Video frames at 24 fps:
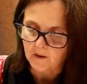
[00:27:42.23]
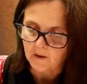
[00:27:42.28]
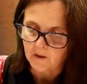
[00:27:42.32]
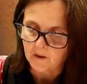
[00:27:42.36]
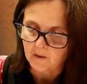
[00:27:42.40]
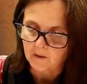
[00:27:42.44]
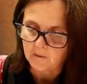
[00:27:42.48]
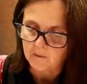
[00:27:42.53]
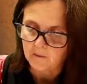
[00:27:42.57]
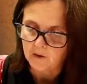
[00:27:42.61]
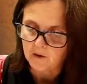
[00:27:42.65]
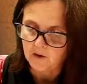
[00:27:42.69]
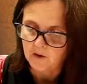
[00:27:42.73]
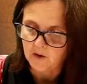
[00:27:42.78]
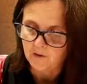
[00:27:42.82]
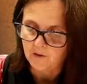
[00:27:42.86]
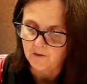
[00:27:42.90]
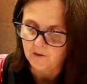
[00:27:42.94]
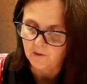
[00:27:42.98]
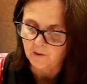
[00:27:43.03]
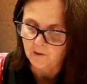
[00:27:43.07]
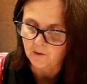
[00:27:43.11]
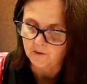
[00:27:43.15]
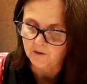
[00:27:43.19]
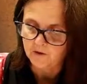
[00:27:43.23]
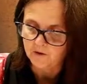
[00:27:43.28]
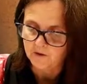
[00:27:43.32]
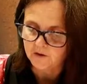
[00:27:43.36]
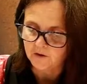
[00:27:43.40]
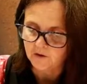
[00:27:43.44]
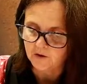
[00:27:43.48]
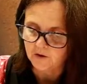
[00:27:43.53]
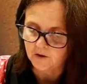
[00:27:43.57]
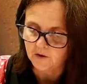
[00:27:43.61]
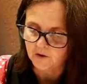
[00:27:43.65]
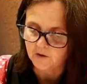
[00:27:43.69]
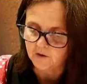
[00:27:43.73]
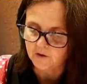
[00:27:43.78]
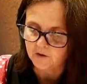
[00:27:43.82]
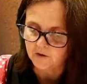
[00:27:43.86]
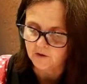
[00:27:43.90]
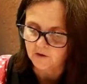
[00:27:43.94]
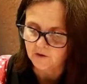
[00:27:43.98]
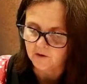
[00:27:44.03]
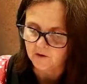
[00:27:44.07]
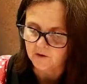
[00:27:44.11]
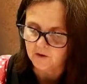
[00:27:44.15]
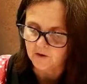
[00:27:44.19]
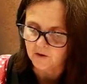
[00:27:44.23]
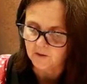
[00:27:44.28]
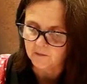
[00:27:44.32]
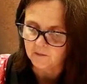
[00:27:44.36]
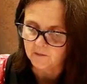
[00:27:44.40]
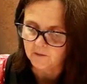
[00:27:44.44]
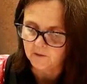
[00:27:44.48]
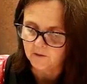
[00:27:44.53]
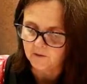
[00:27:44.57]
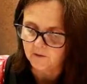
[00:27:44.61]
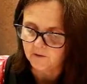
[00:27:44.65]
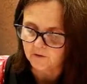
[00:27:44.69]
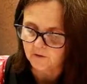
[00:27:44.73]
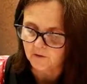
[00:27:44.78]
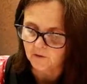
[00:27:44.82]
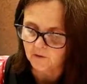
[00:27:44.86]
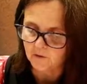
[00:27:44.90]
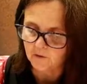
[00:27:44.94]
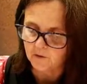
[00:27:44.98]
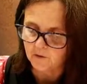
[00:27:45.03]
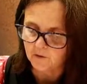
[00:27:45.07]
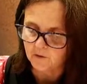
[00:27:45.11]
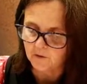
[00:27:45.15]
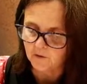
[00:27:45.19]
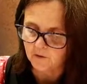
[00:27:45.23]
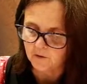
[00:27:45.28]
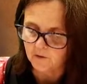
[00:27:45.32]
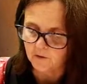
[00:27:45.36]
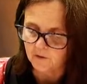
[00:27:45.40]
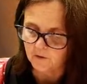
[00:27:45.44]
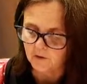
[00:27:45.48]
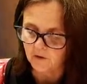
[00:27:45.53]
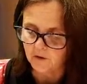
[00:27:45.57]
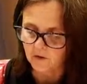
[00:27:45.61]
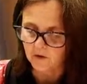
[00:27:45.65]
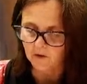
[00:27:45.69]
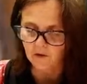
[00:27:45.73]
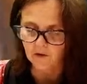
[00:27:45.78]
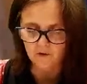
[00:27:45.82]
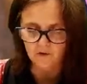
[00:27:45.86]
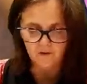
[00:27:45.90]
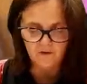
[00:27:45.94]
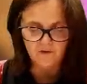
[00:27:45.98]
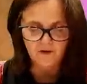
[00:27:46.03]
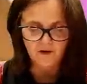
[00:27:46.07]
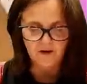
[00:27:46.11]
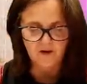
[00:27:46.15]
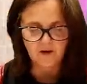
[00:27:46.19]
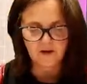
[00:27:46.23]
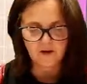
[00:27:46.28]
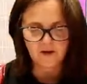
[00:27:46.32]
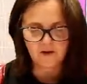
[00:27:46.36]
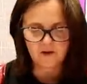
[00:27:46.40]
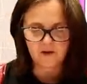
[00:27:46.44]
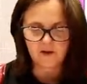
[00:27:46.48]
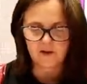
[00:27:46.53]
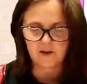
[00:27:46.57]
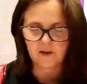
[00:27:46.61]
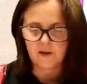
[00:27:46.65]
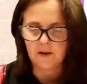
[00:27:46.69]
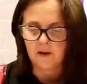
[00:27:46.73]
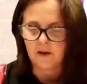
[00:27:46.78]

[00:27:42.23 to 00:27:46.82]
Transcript: mean, if you wanted to, you could do the numbers on the clock face.